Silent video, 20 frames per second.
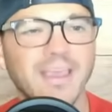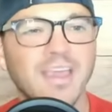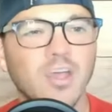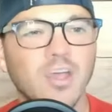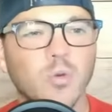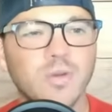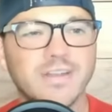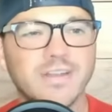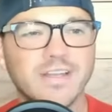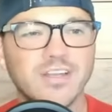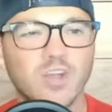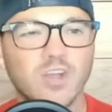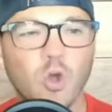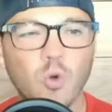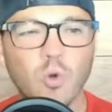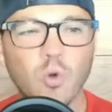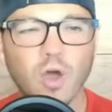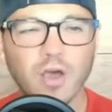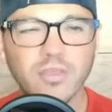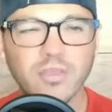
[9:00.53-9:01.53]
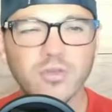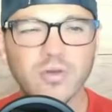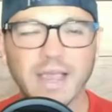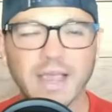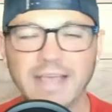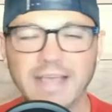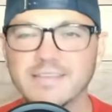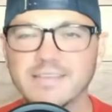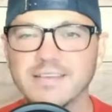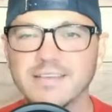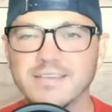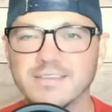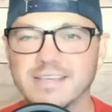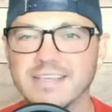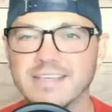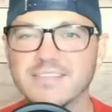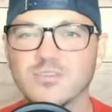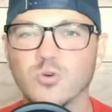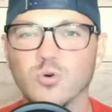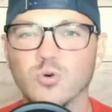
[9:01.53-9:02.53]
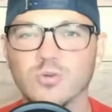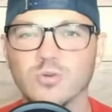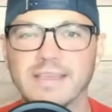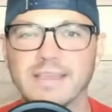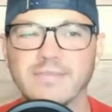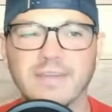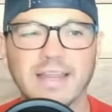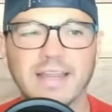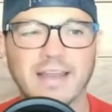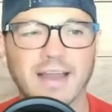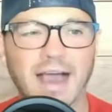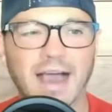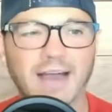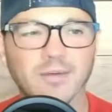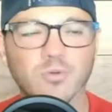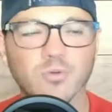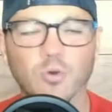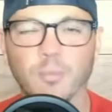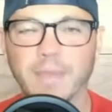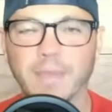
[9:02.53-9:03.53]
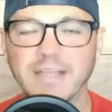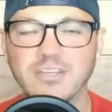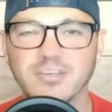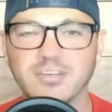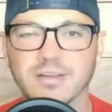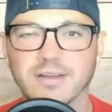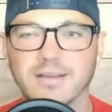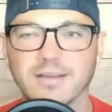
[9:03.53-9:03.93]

with no other SEC schools even in an honorable mention.